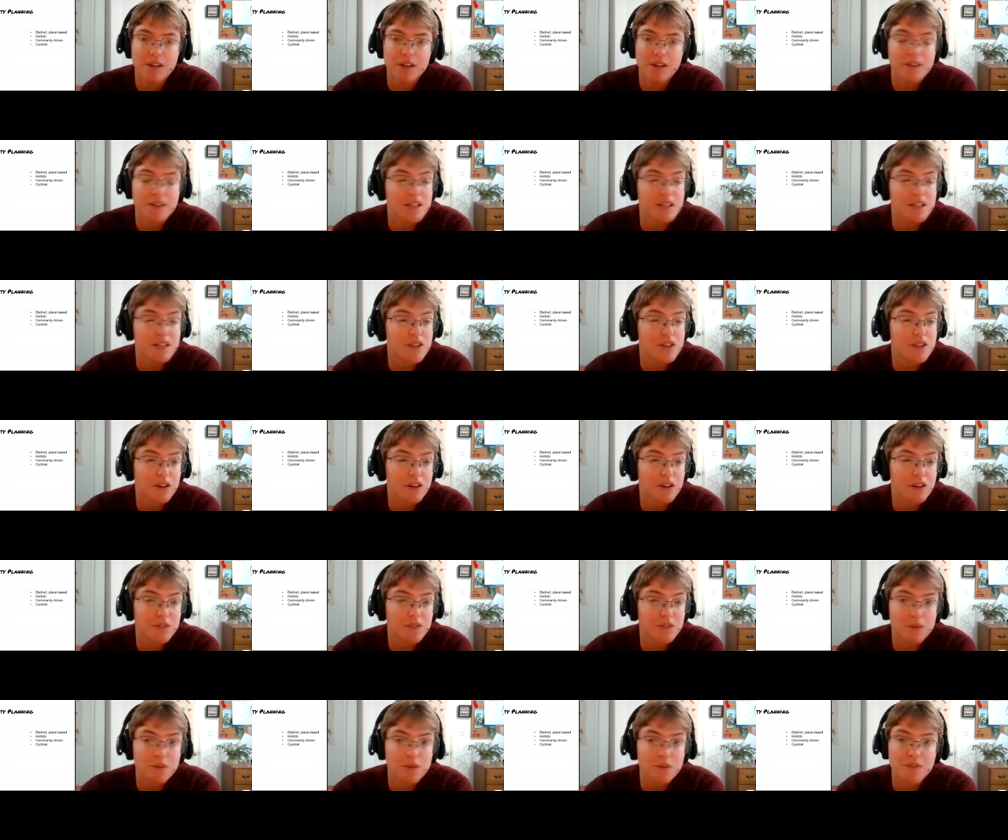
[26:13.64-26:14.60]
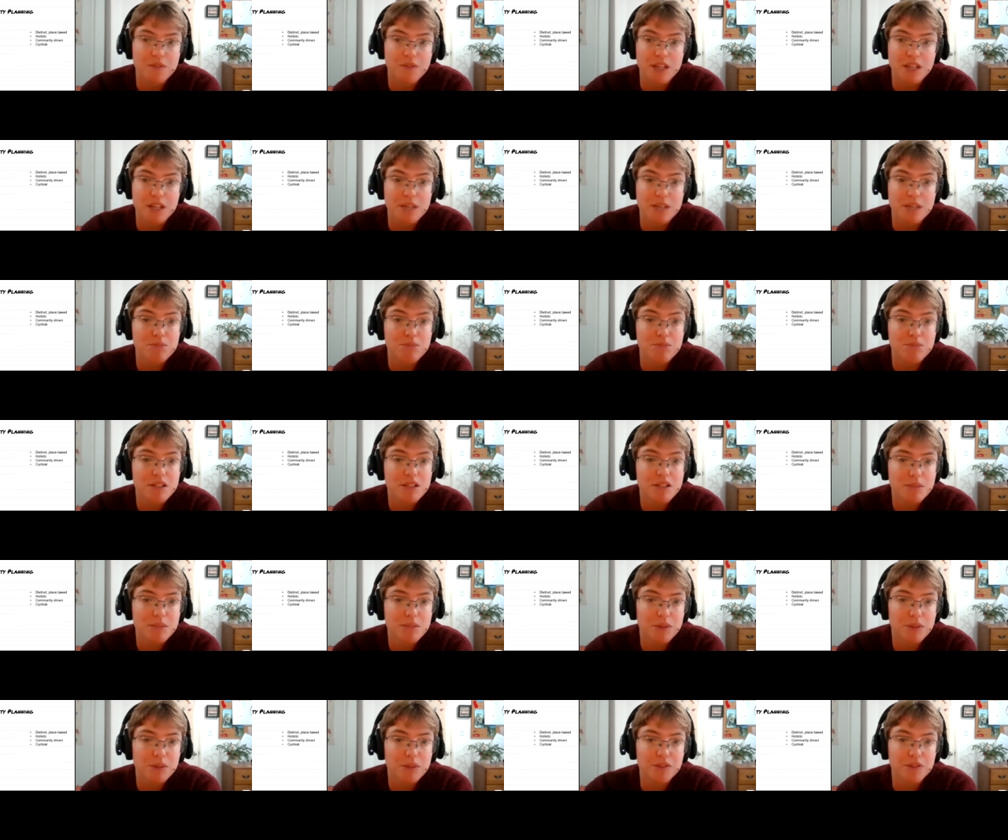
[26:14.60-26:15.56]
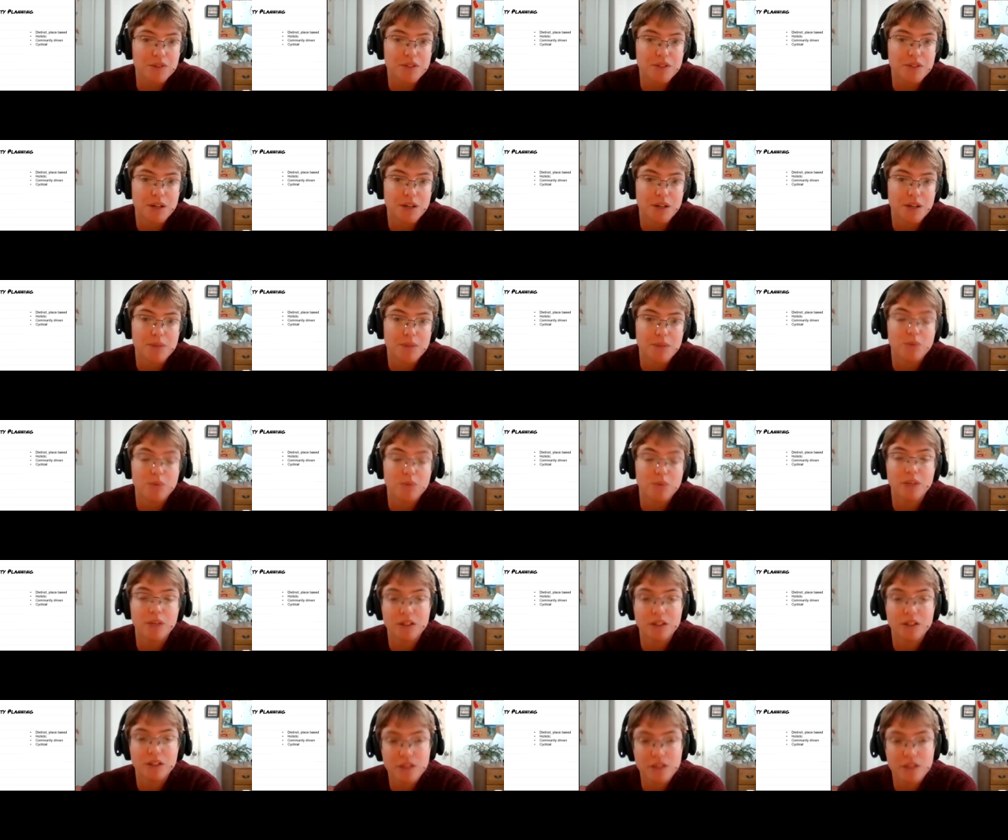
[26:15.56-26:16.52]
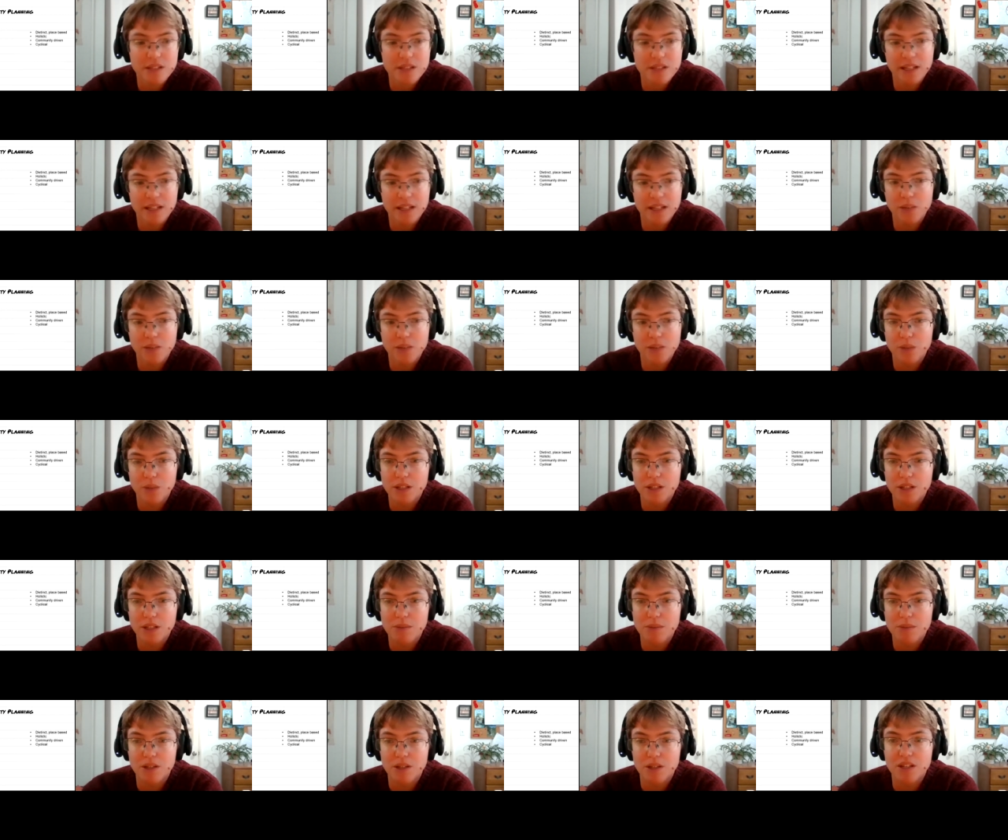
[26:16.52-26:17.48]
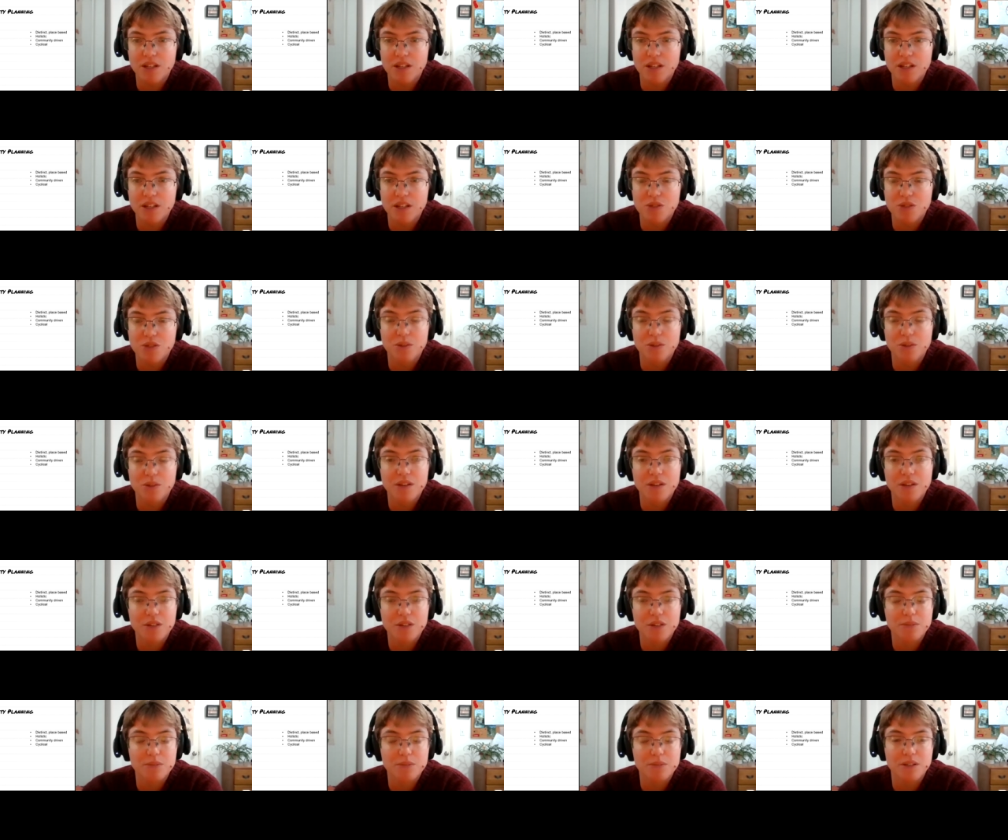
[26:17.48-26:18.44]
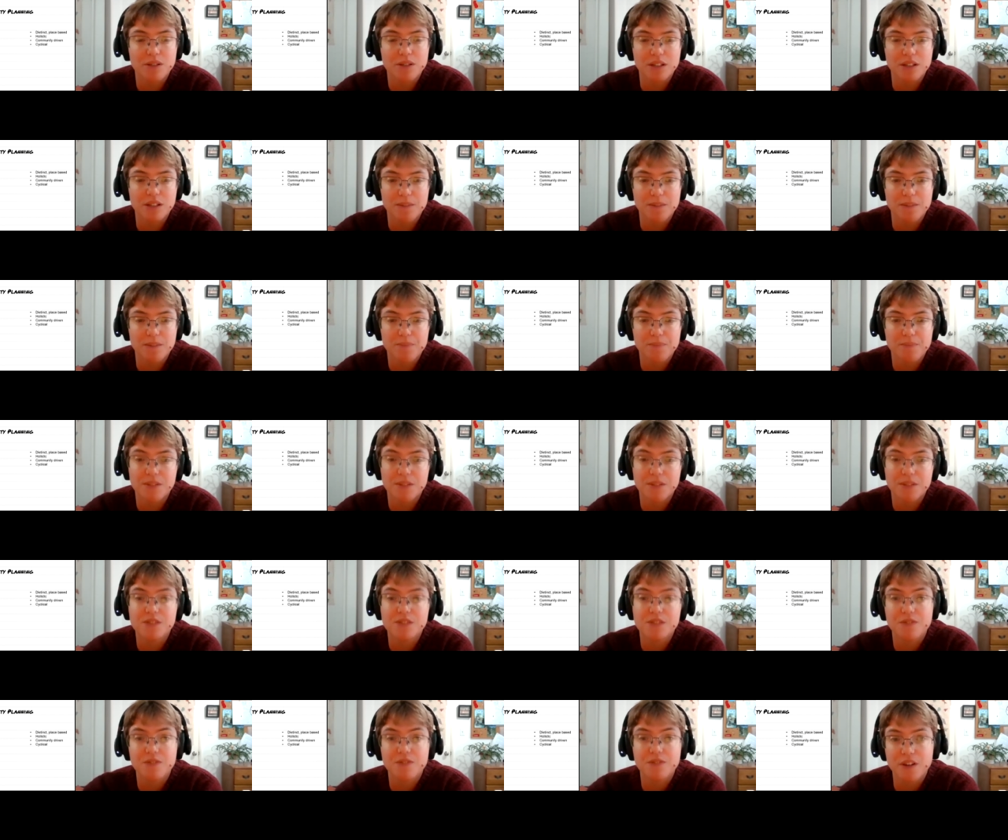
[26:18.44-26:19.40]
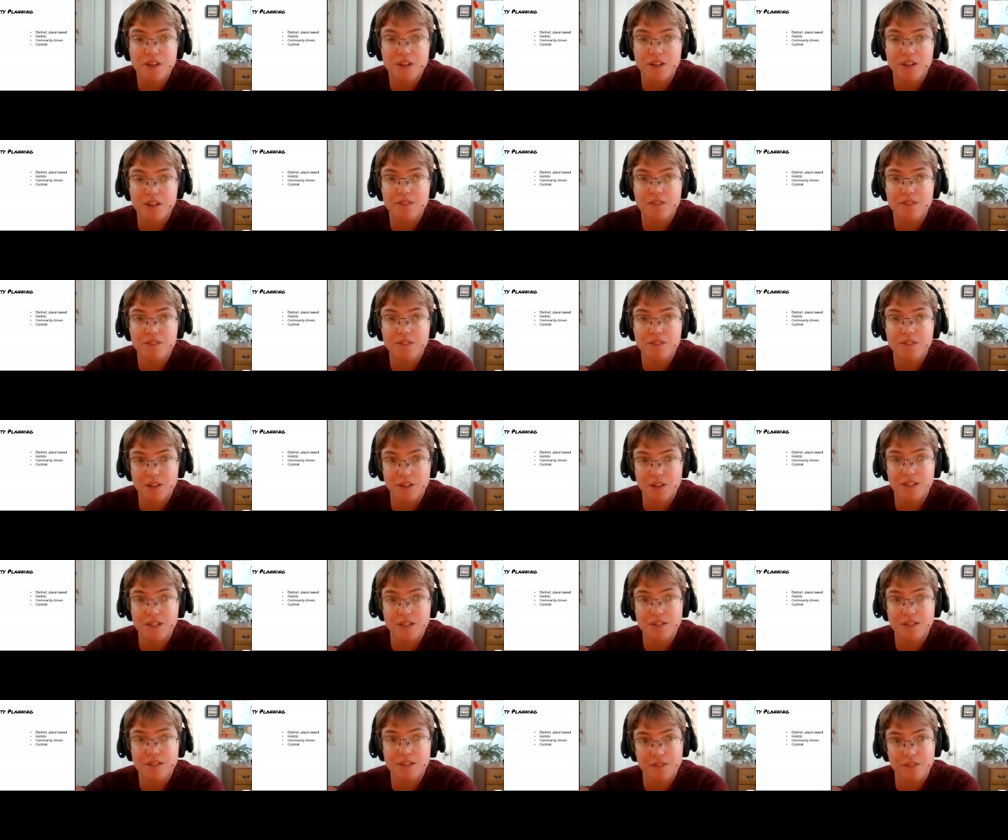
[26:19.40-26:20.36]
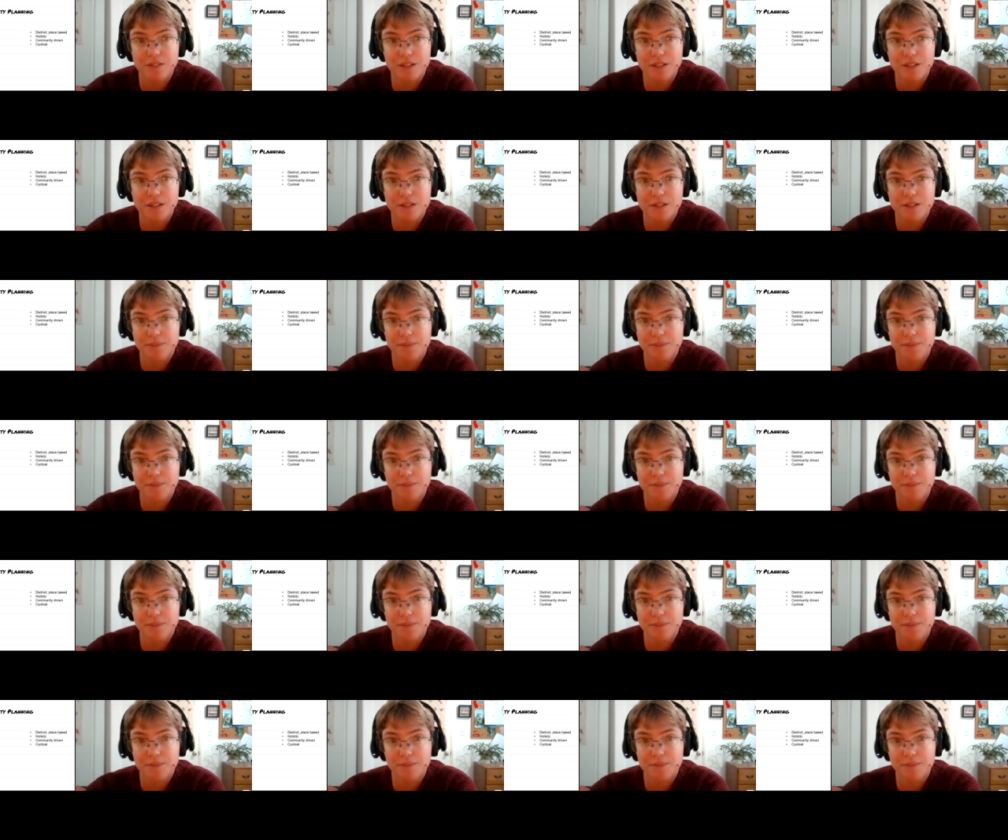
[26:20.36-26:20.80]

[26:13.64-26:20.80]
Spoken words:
These are a few of the key principles, but what it looks like in one community to another community is very, very different.